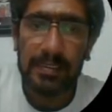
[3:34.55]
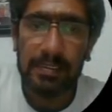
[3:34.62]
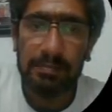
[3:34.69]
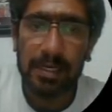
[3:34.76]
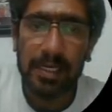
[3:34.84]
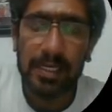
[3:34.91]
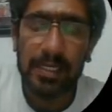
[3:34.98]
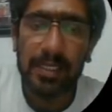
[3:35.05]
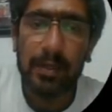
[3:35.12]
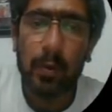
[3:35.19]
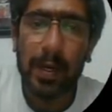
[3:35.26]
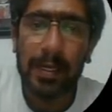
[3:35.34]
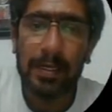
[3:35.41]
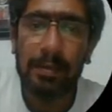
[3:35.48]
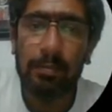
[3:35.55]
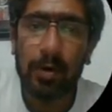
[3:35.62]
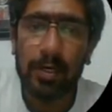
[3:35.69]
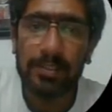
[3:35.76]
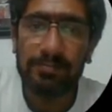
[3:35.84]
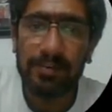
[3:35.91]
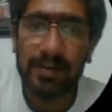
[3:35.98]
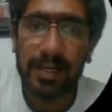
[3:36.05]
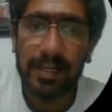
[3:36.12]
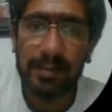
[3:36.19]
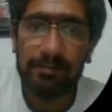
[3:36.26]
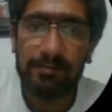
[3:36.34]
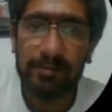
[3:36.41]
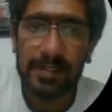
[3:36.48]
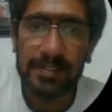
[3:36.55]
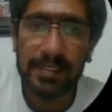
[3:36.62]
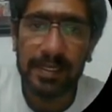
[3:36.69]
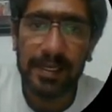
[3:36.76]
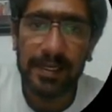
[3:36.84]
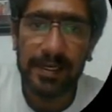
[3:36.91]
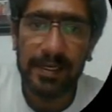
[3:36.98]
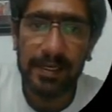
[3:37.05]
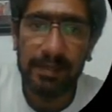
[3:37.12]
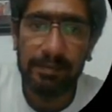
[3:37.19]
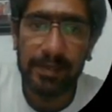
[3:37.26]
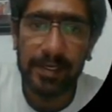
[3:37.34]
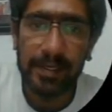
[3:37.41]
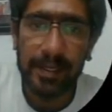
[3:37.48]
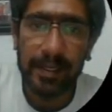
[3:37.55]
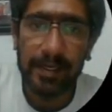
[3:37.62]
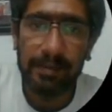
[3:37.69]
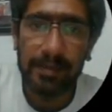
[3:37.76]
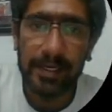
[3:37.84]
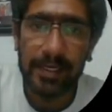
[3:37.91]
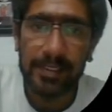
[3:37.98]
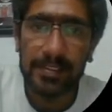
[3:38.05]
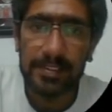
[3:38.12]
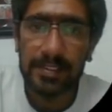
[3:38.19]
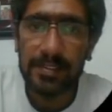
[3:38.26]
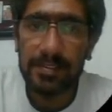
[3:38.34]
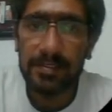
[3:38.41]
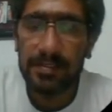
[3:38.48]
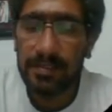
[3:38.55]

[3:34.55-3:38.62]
Similarly, the one in box 5 once again eliminates